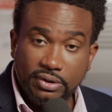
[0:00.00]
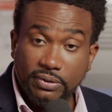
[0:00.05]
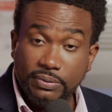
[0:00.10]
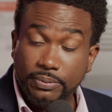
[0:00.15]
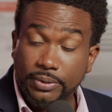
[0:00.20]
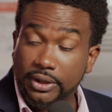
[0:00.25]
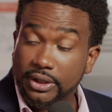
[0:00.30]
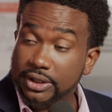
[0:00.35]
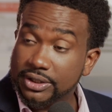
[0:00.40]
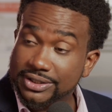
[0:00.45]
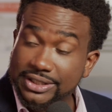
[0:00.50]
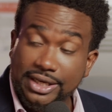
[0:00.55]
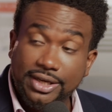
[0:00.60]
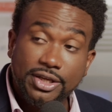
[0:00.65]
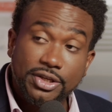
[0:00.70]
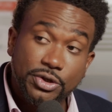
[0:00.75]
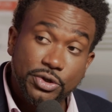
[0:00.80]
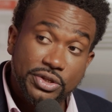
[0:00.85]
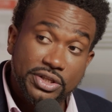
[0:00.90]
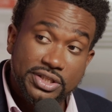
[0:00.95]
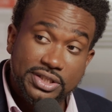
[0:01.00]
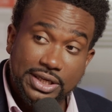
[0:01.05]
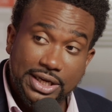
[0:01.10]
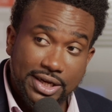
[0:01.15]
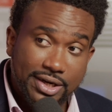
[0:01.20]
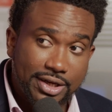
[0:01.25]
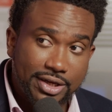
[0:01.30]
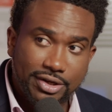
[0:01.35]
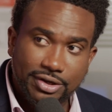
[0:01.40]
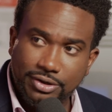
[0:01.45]
But the second you decide
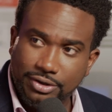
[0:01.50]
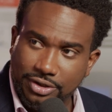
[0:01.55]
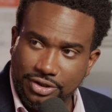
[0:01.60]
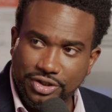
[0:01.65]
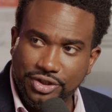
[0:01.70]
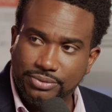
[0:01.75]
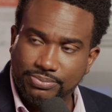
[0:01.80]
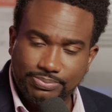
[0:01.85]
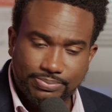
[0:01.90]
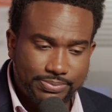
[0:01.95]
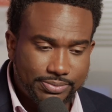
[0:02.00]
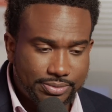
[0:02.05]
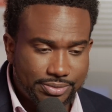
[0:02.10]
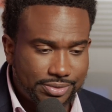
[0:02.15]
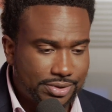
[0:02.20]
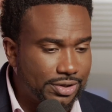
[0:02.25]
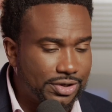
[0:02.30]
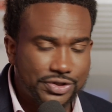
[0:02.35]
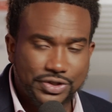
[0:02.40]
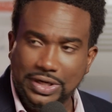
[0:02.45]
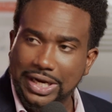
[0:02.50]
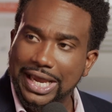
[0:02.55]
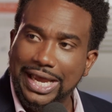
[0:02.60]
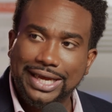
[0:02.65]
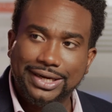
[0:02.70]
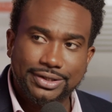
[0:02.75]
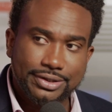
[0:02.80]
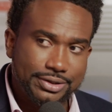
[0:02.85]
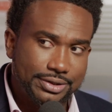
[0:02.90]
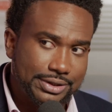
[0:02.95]
that you're going to toss a
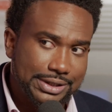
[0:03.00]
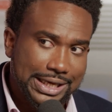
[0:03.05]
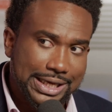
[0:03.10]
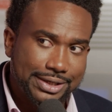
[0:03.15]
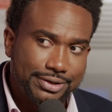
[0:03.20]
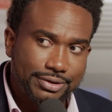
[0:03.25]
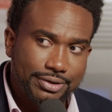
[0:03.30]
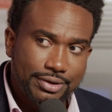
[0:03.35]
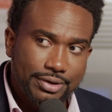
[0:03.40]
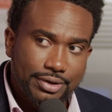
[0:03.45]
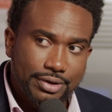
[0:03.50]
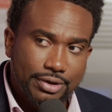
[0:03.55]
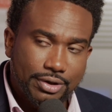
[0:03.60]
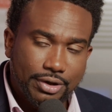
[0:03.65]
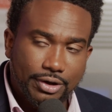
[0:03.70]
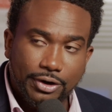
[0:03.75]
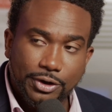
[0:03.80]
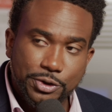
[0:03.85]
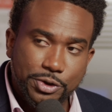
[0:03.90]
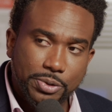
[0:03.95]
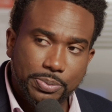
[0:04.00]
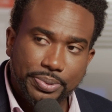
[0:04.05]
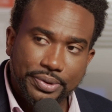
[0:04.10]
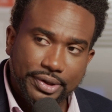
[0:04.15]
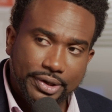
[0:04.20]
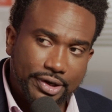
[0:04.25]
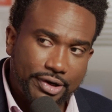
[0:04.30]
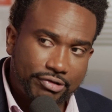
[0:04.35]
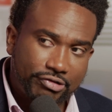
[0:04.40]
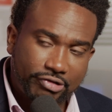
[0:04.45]
hat in that
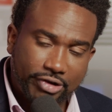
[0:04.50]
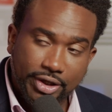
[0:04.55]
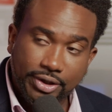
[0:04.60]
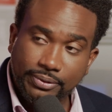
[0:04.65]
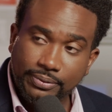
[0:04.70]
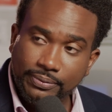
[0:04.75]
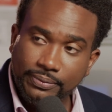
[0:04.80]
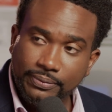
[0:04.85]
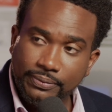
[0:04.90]
entrepreneurial ring,